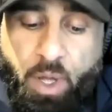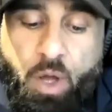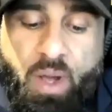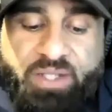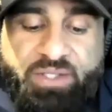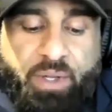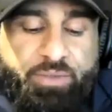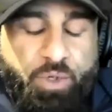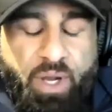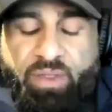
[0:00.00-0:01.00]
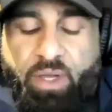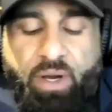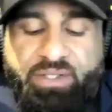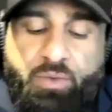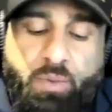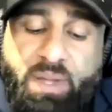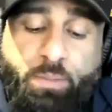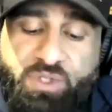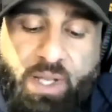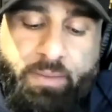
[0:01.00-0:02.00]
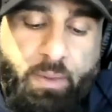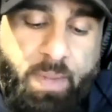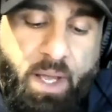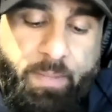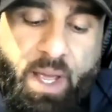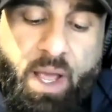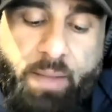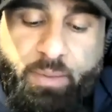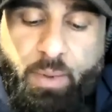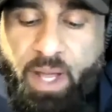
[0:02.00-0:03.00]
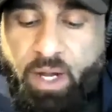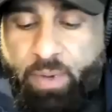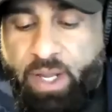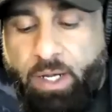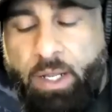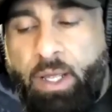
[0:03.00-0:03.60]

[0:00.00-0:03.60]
Oh, I see. I'm sorry. I thought you were asking what people's optimal body. My optimal body weight.